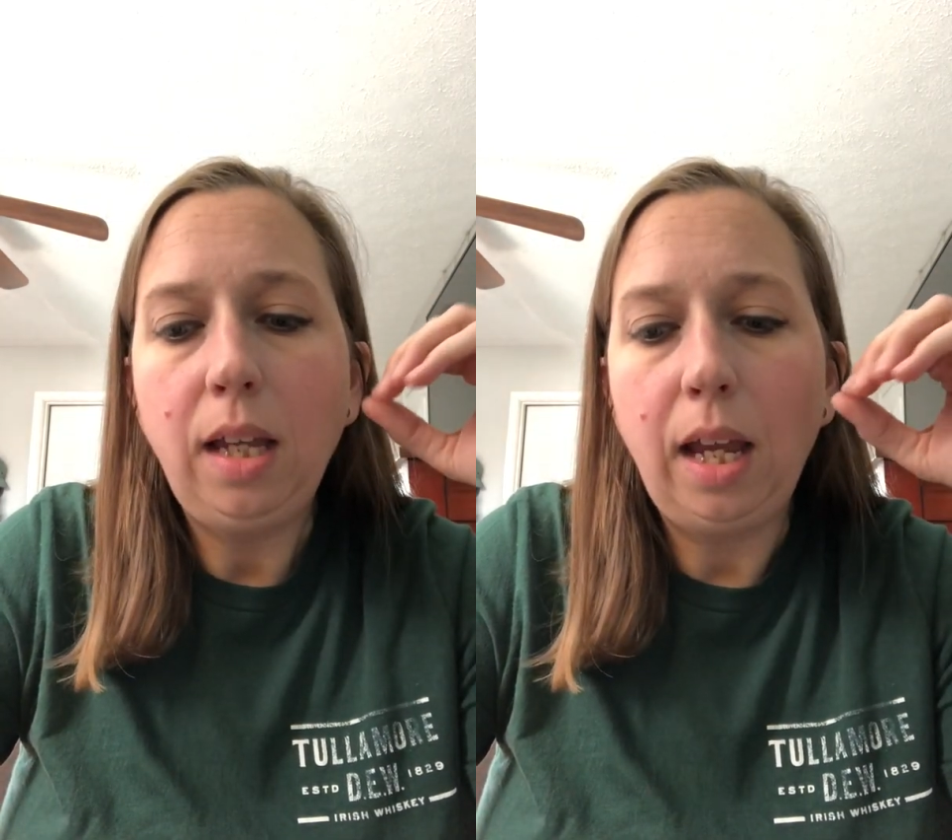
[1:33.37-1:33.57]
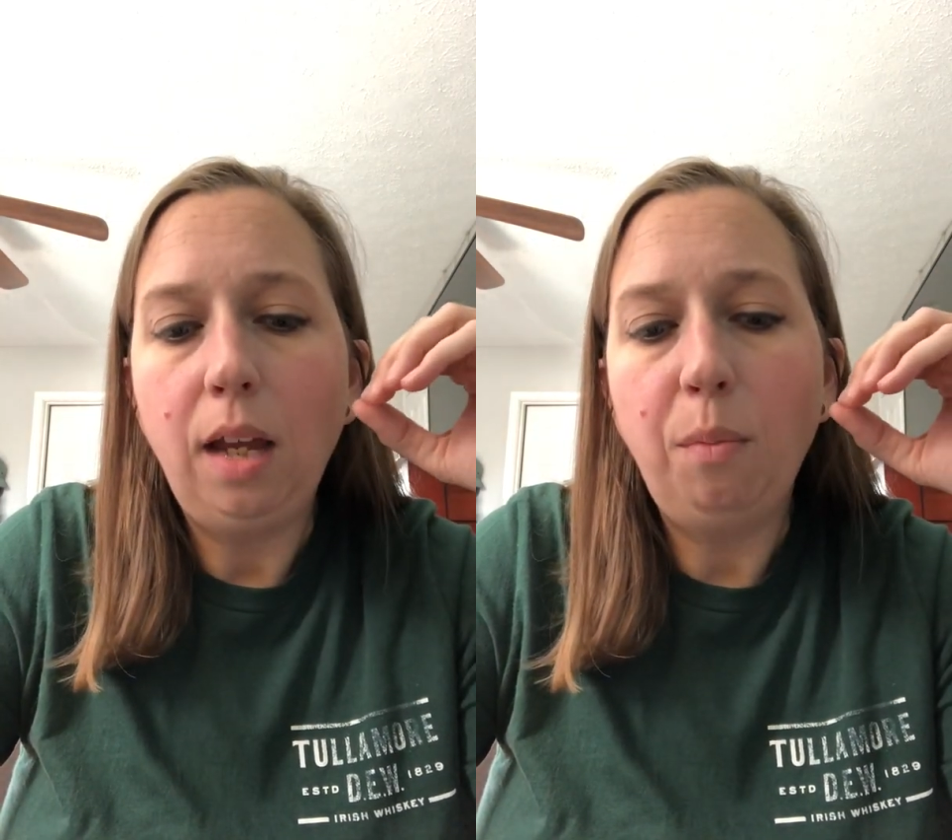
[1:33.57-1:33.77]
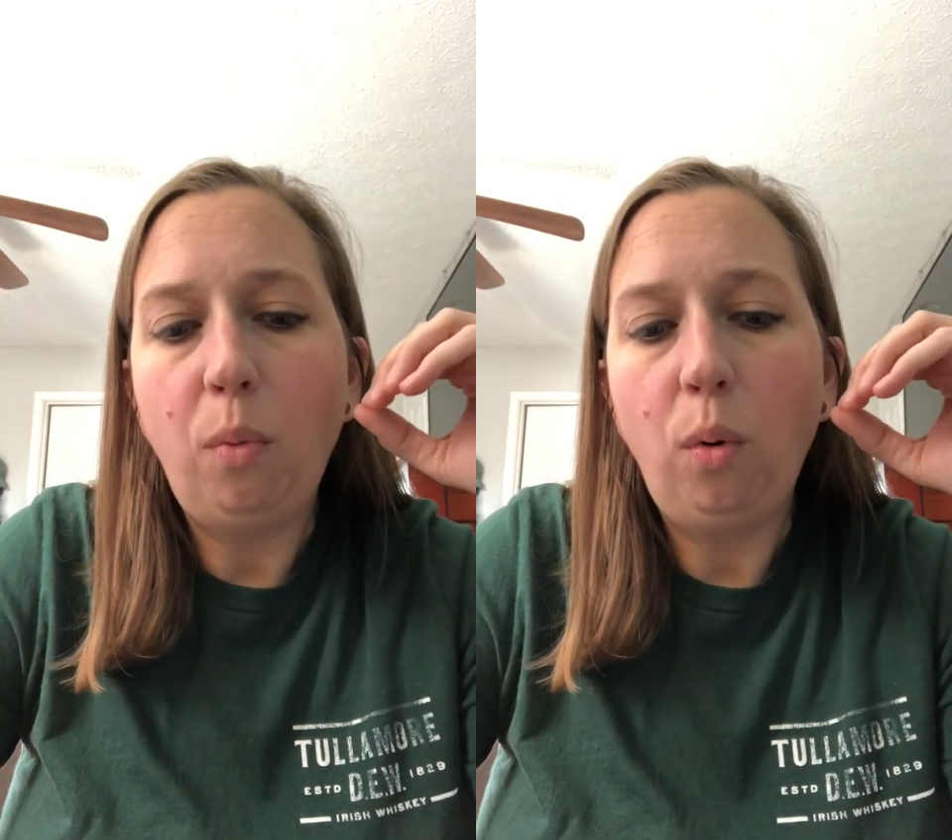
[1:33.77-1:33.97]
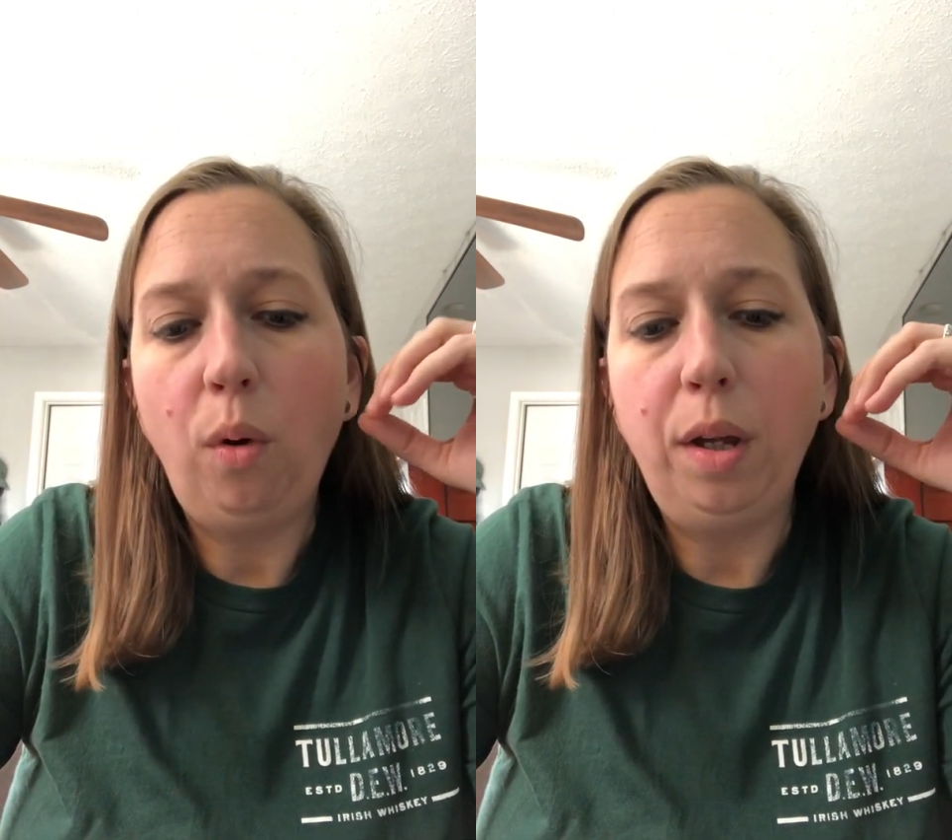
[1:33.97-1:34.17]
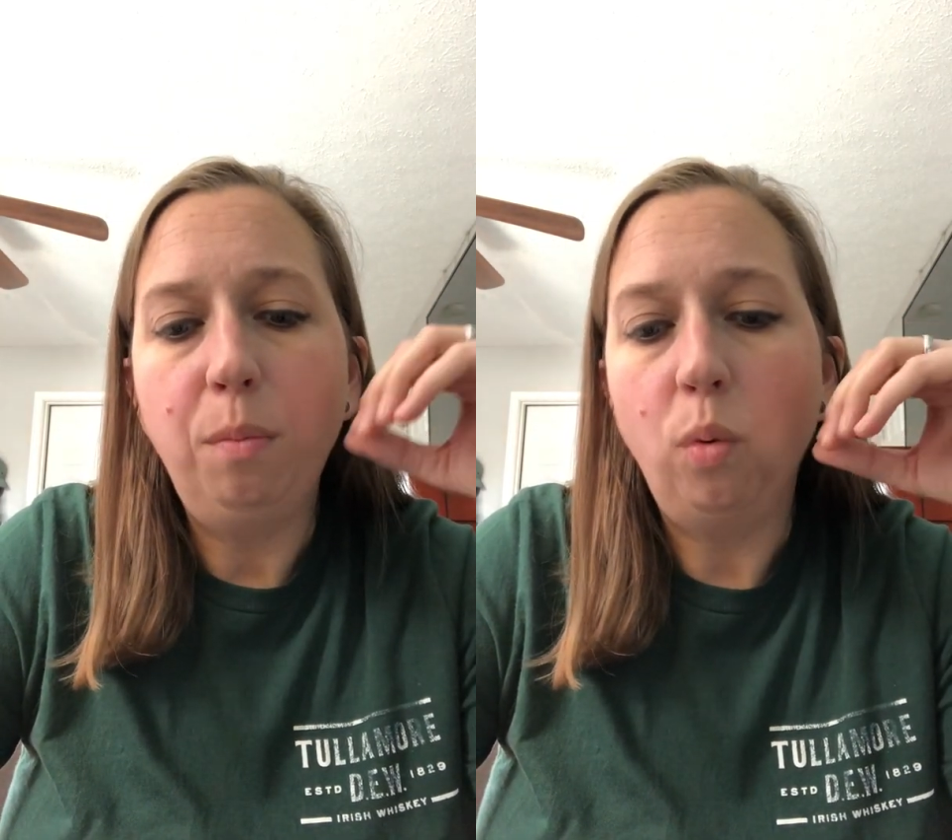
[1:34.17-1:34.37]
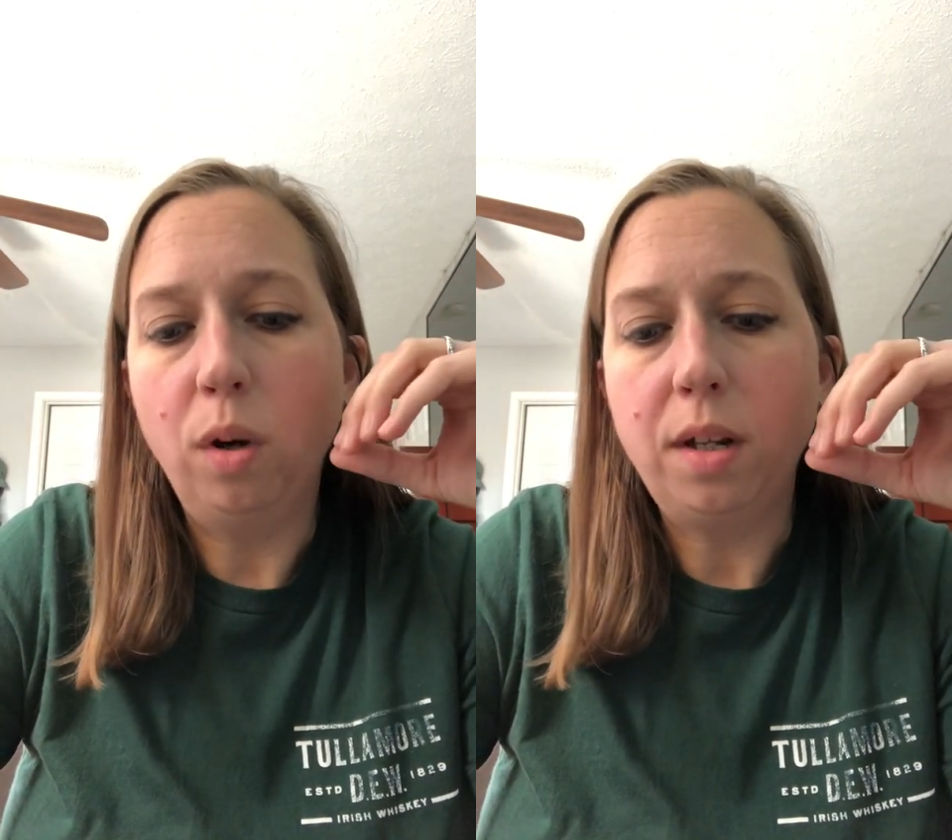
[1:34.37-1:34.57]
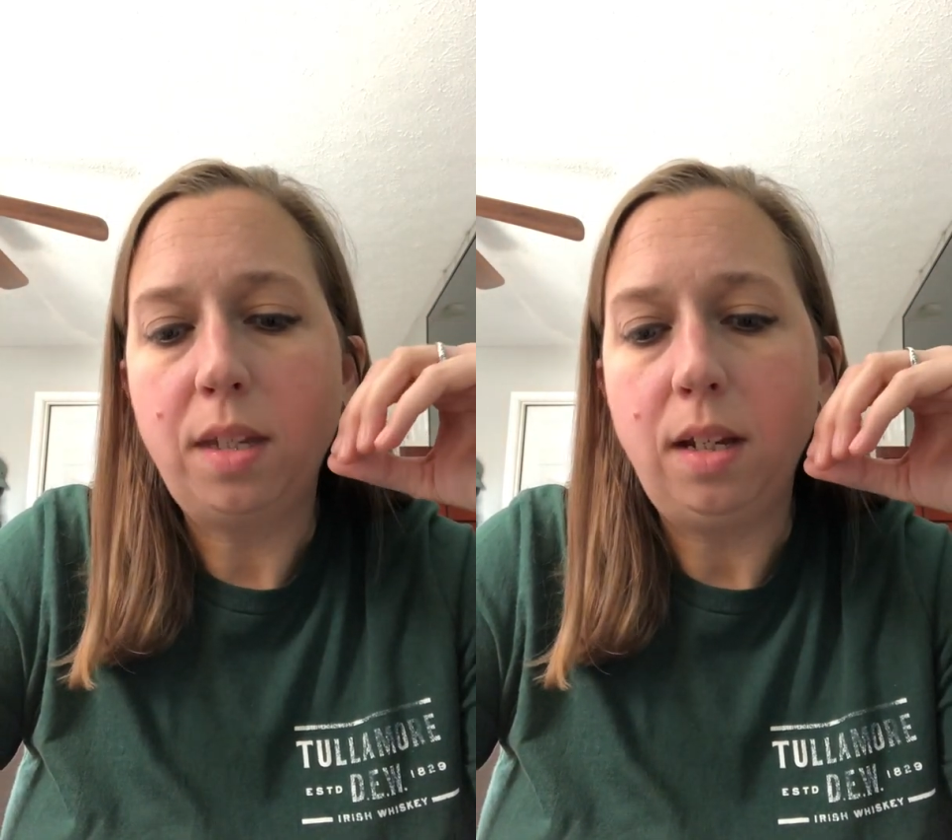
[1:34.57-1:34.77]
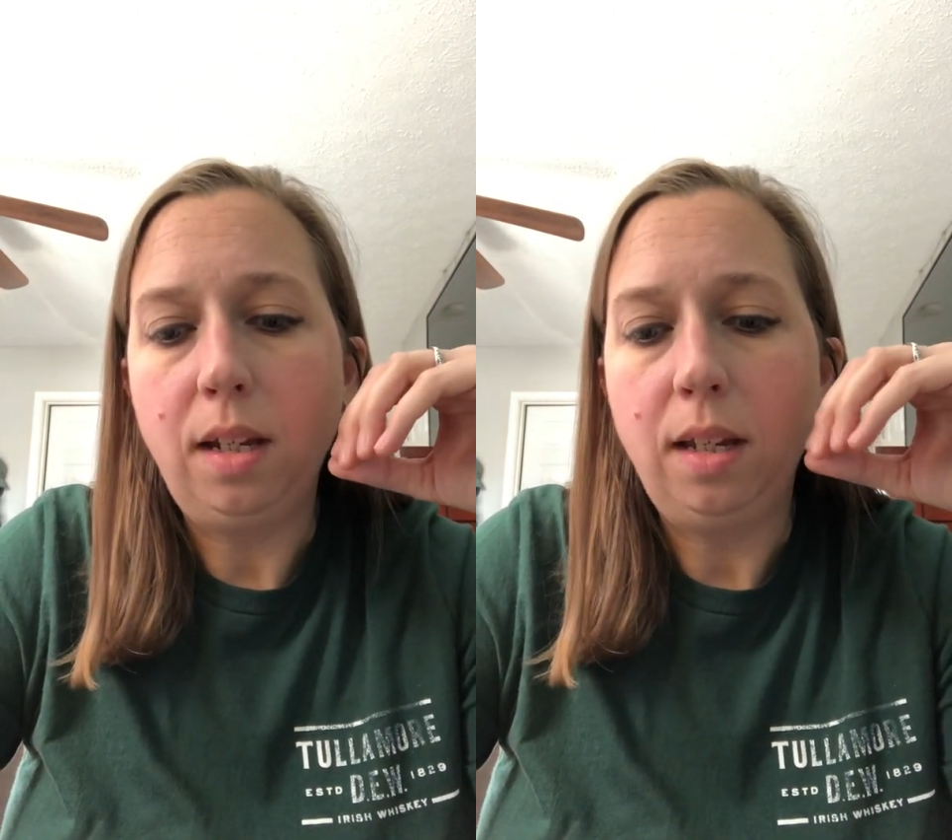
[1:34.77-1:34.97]
Campbell, and
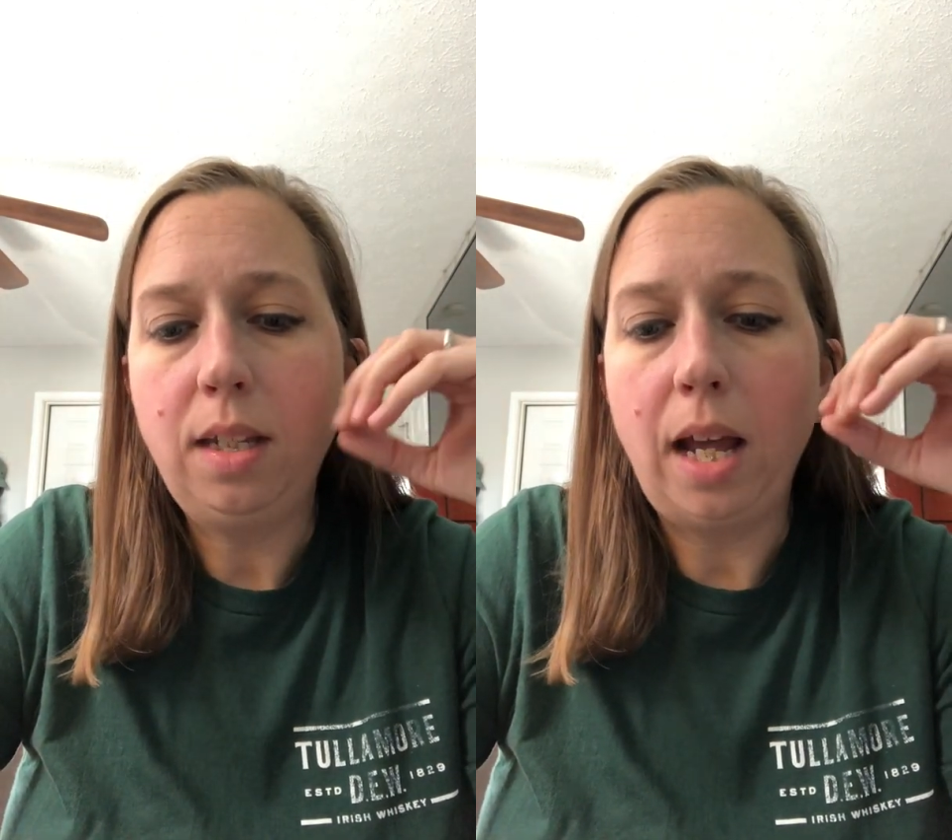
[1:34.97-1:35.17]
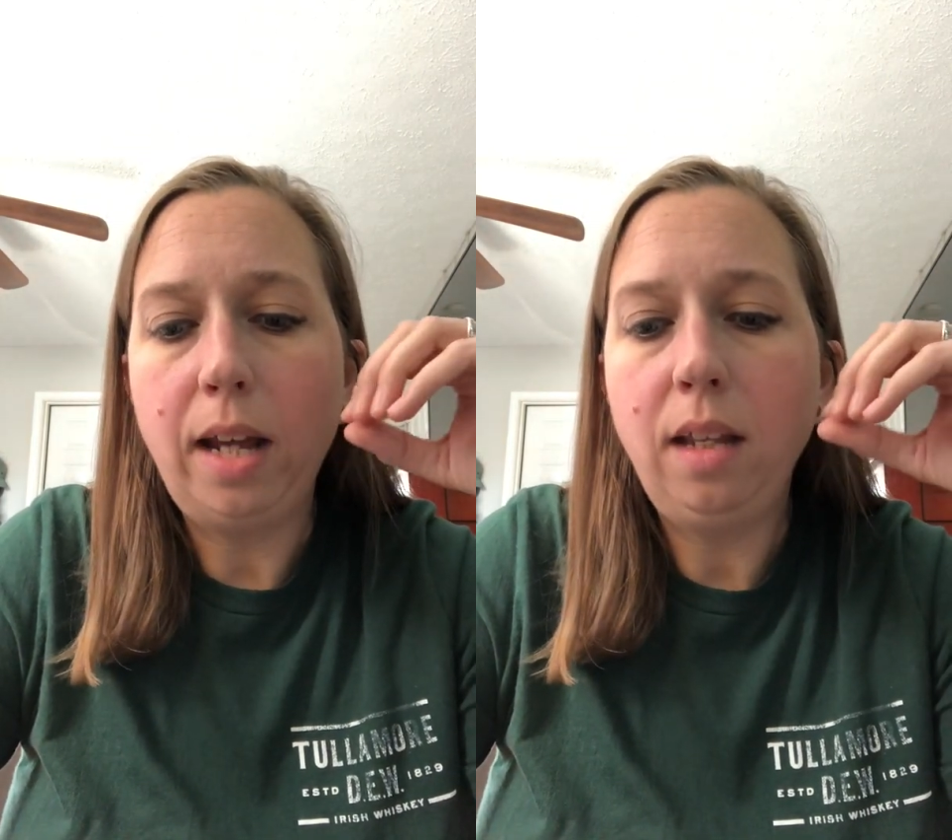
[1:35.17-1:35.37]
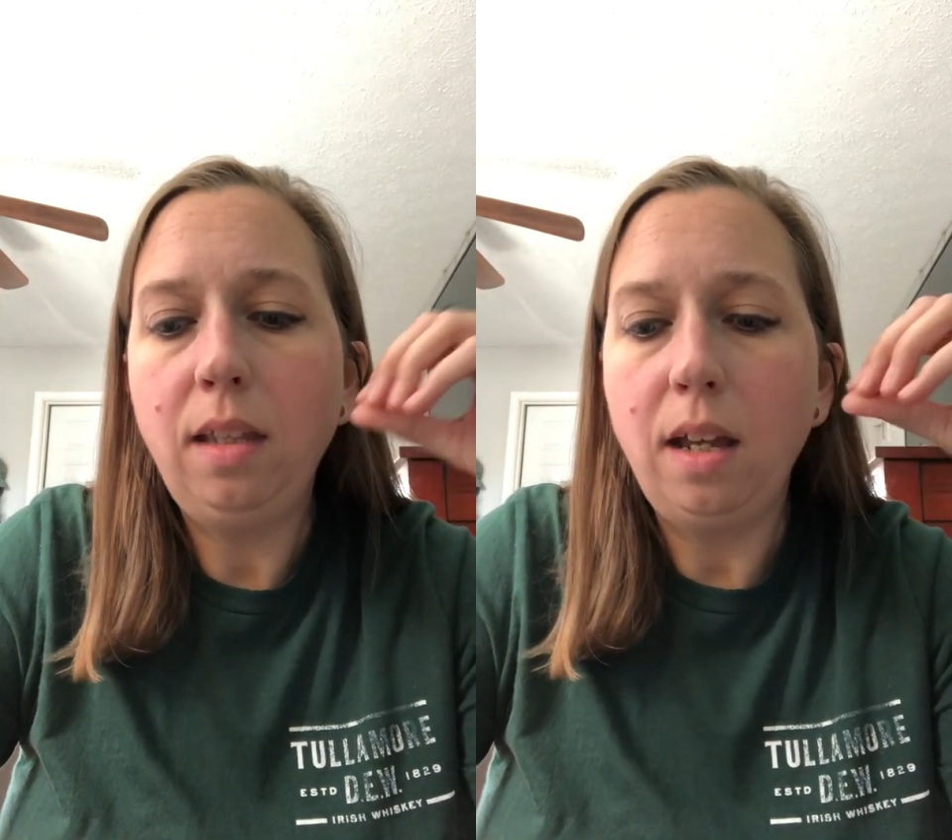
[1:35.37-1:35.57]
Morrissey cited